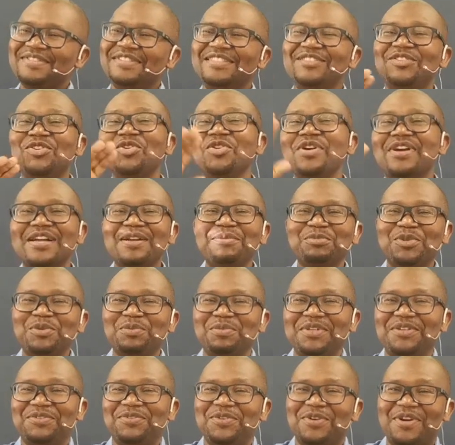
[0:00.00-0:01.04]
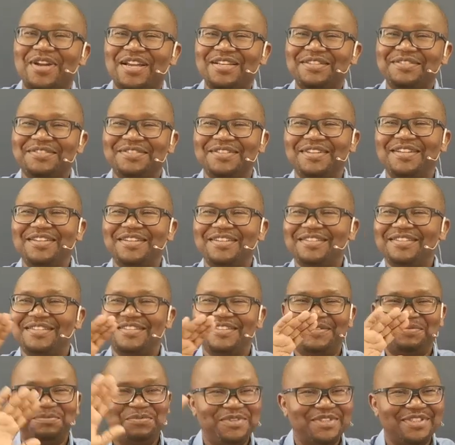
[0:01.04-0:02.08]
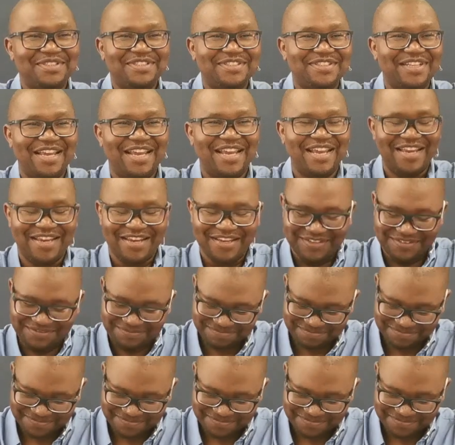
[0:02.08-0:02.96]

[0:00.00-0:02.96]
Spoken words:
Don't come to me for counseling. I'm just saying it.